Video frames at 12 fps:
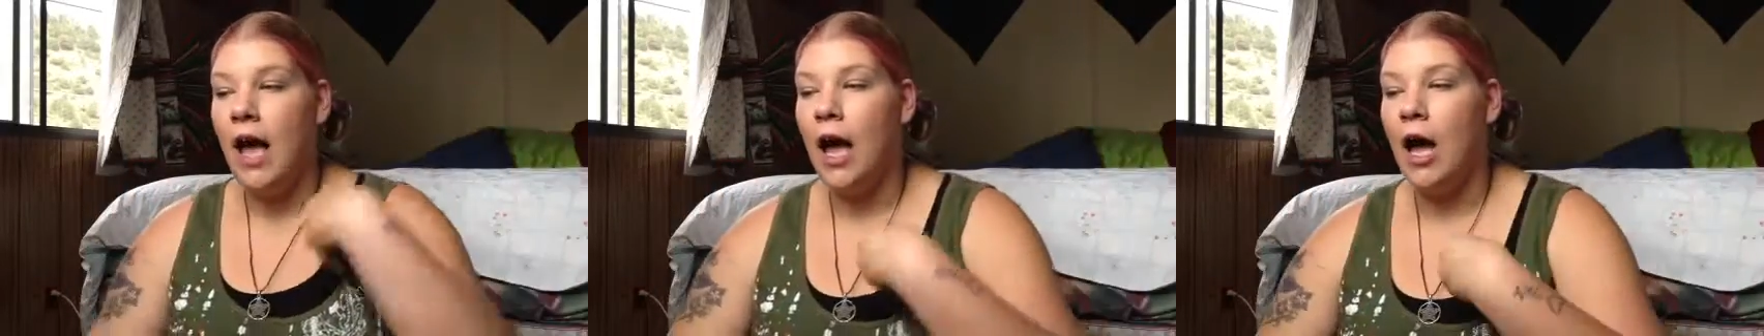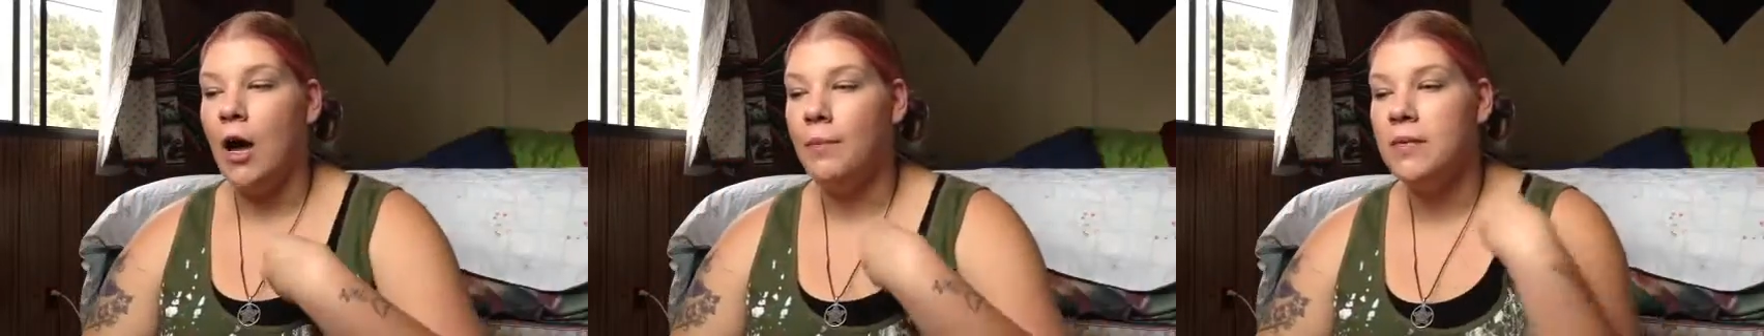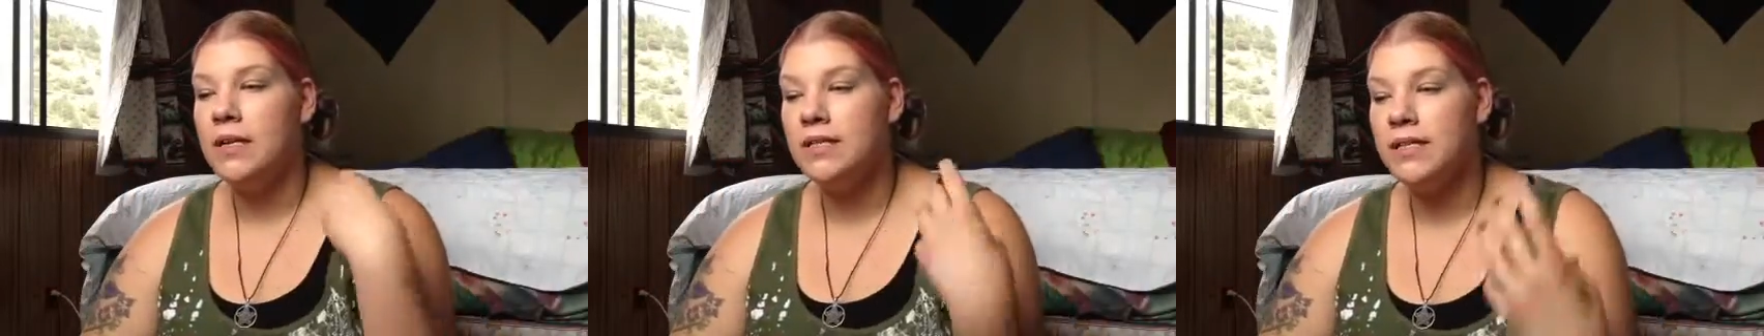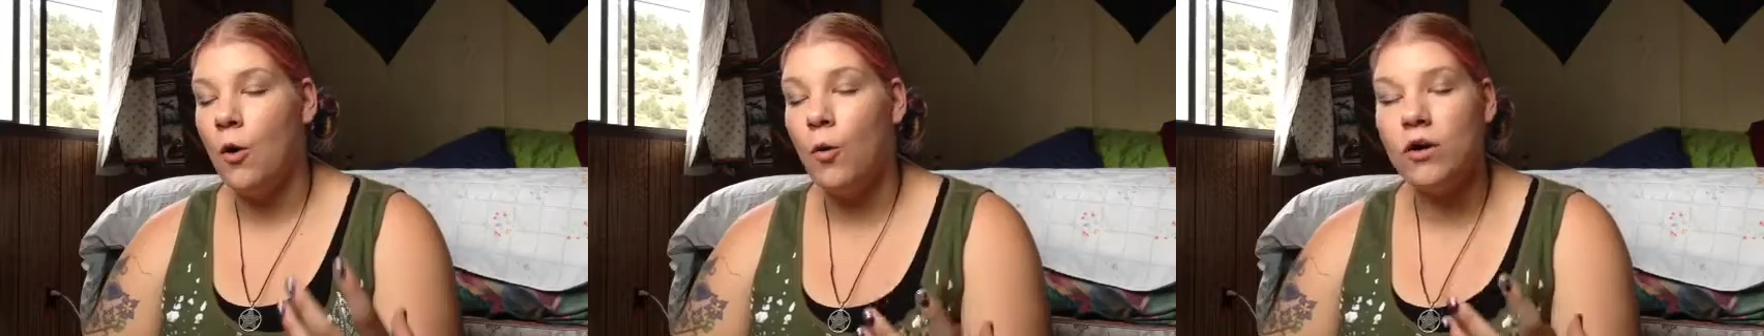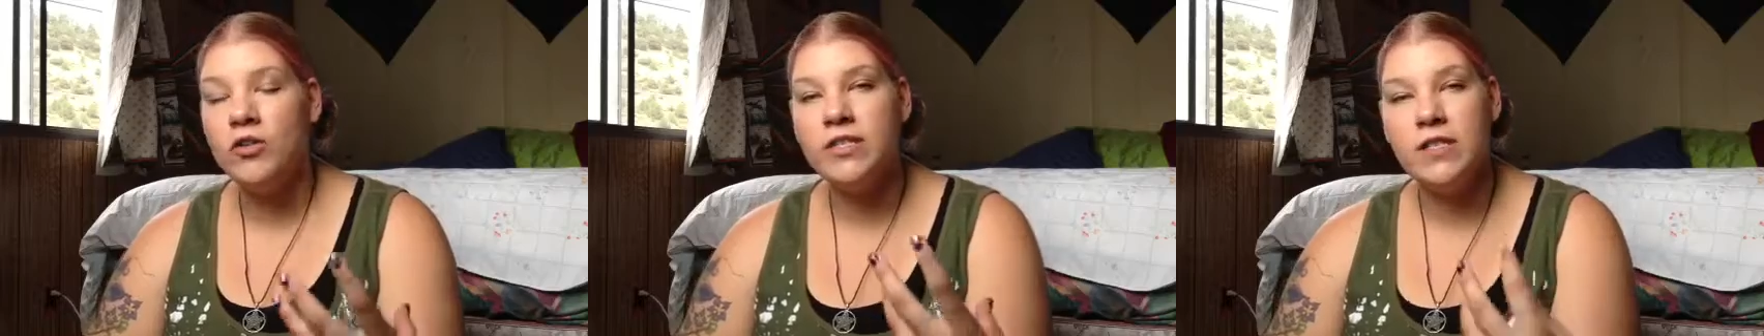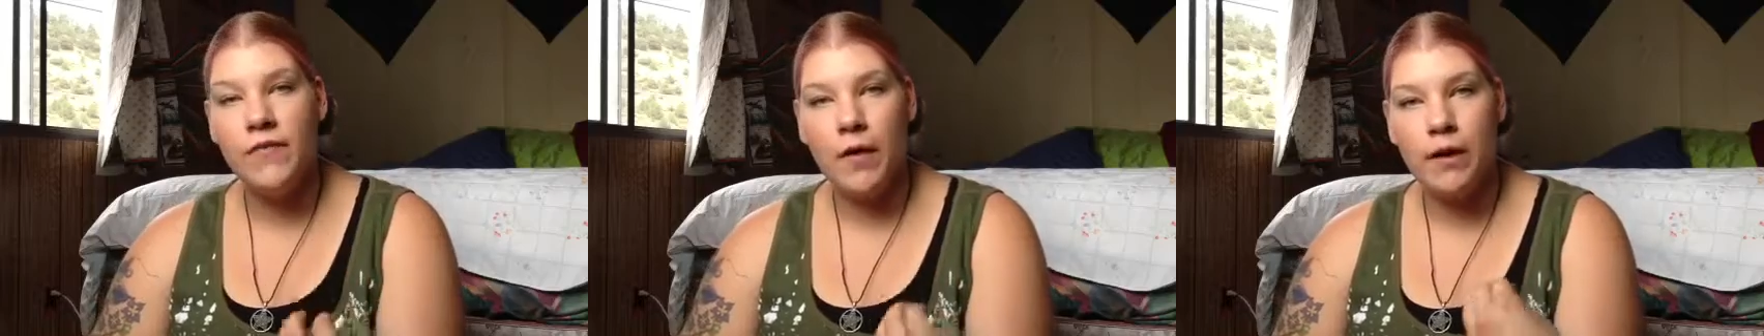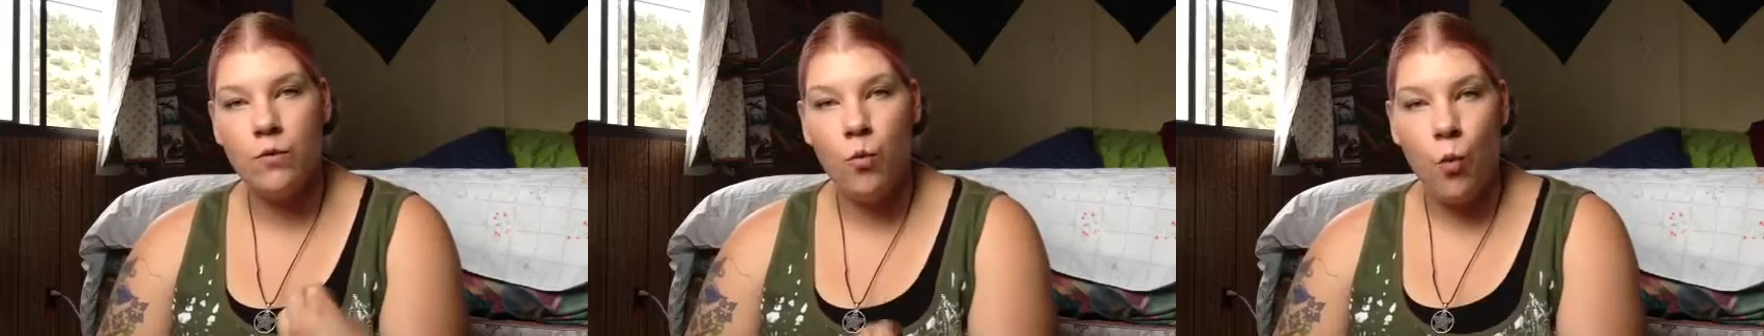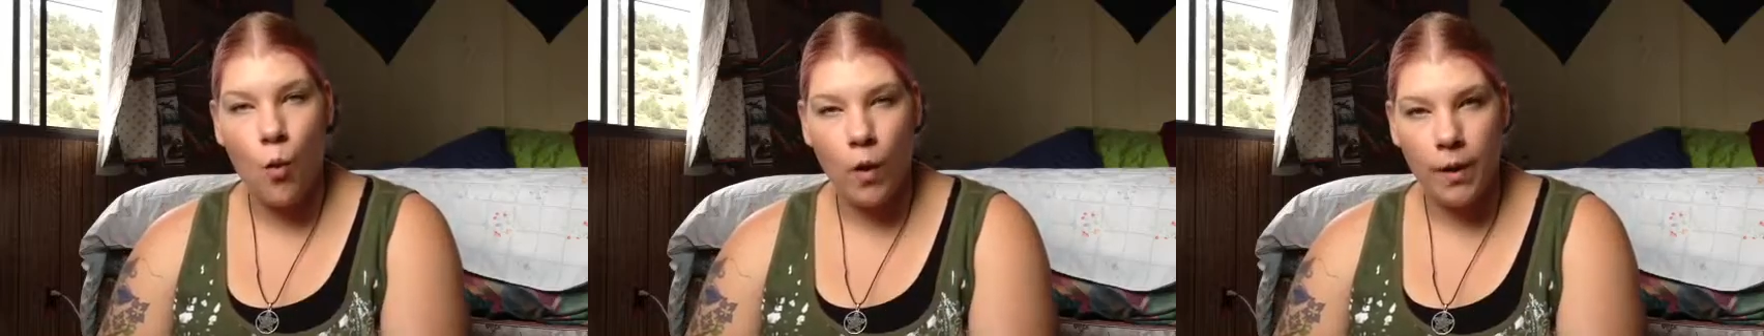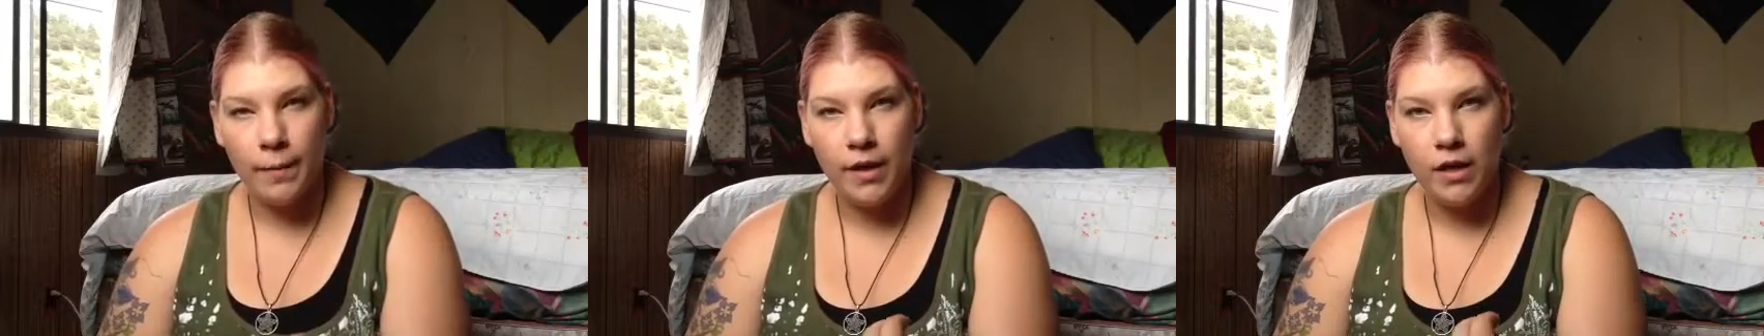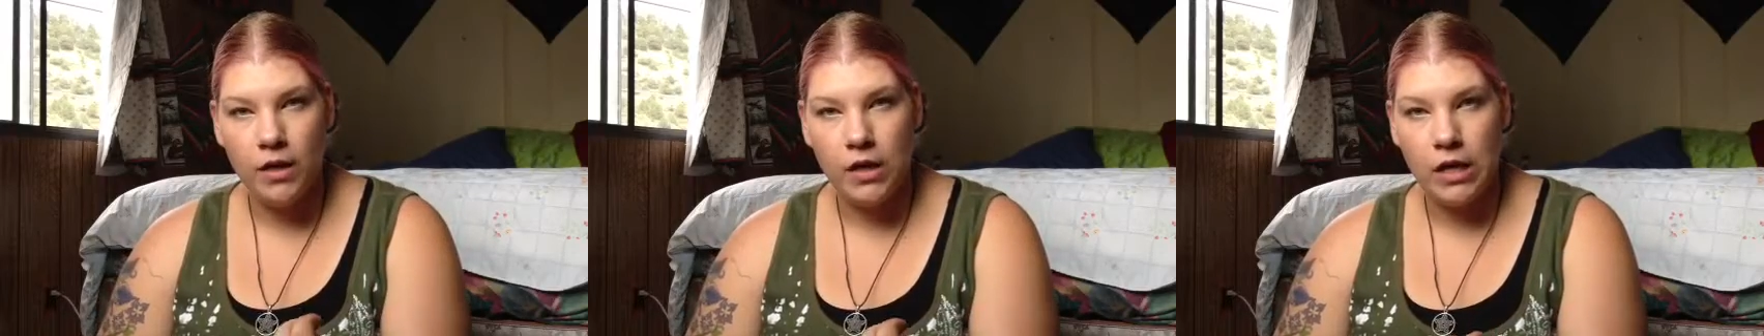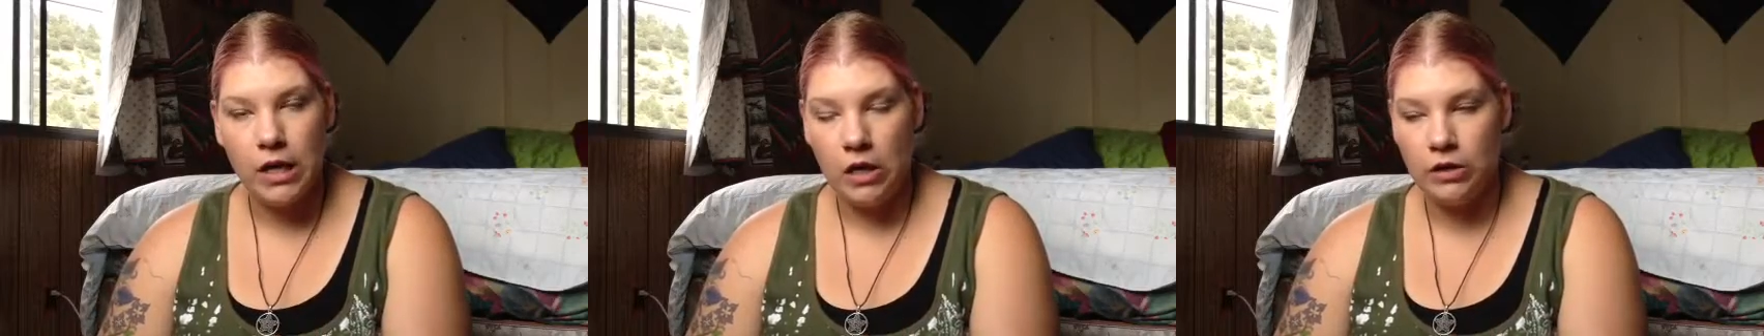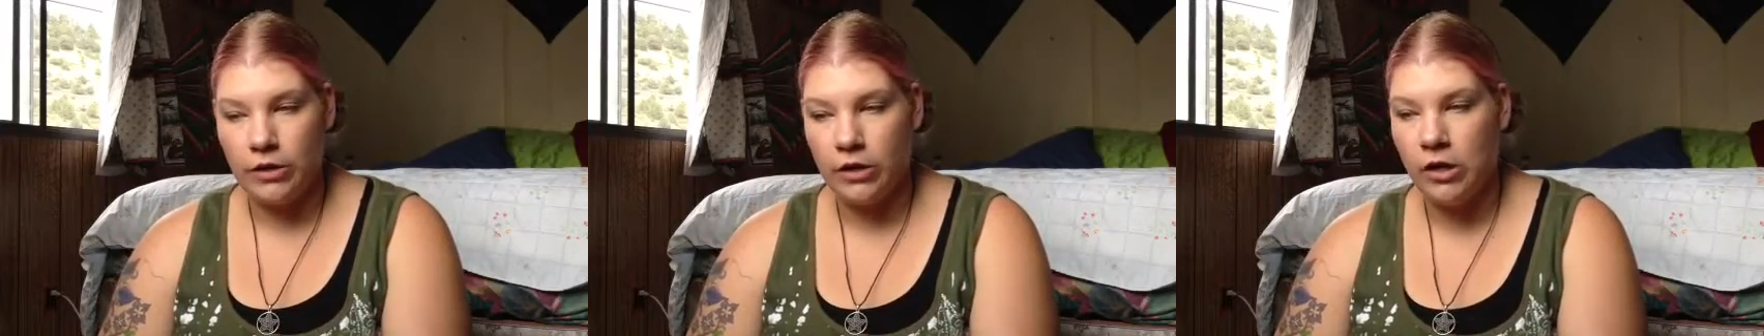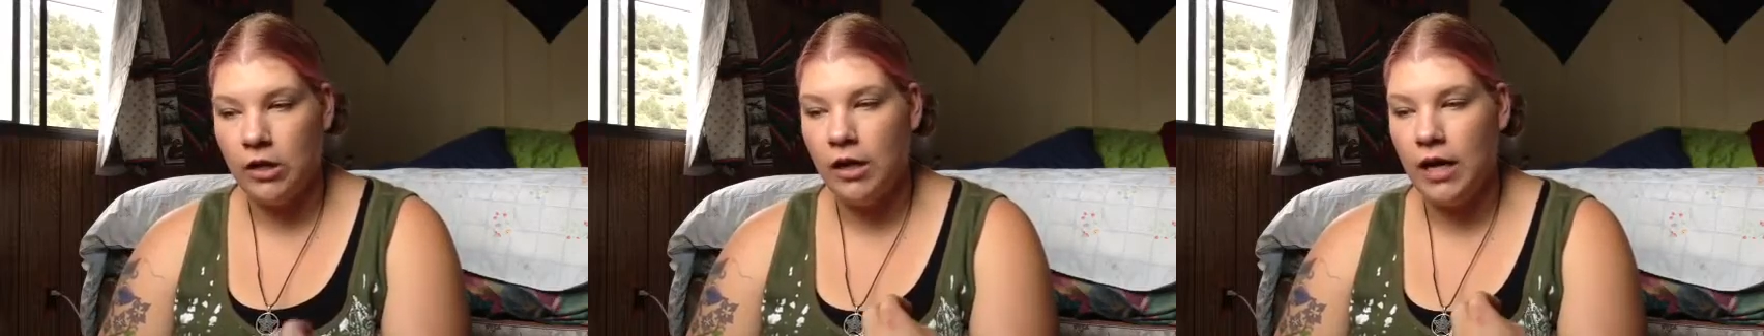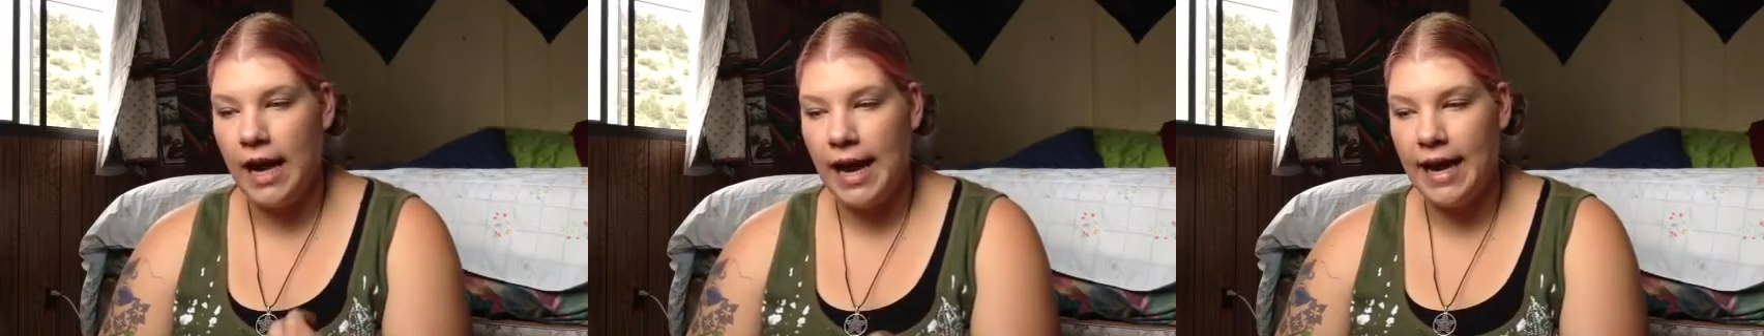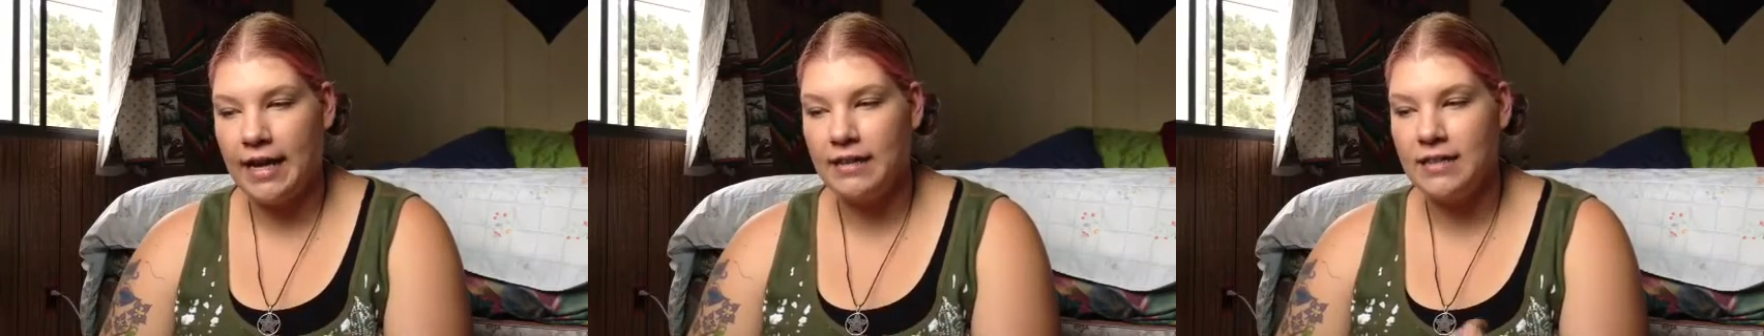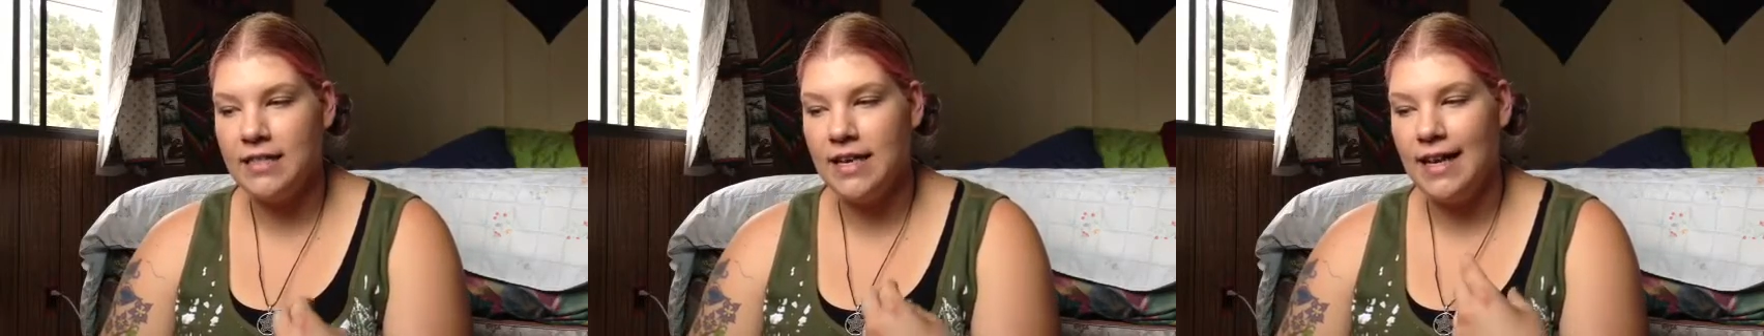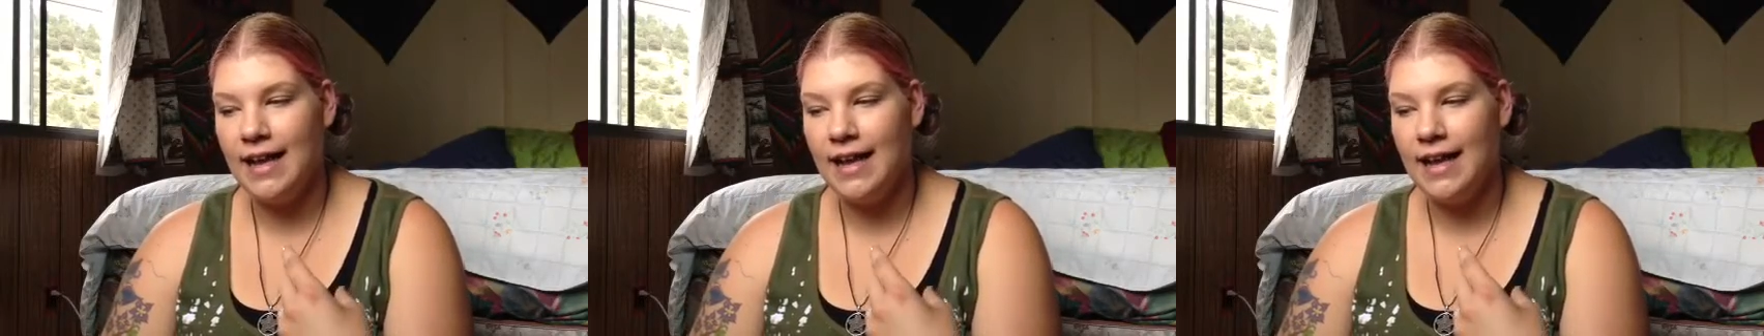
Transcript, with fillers: um, orange is a very warm color. And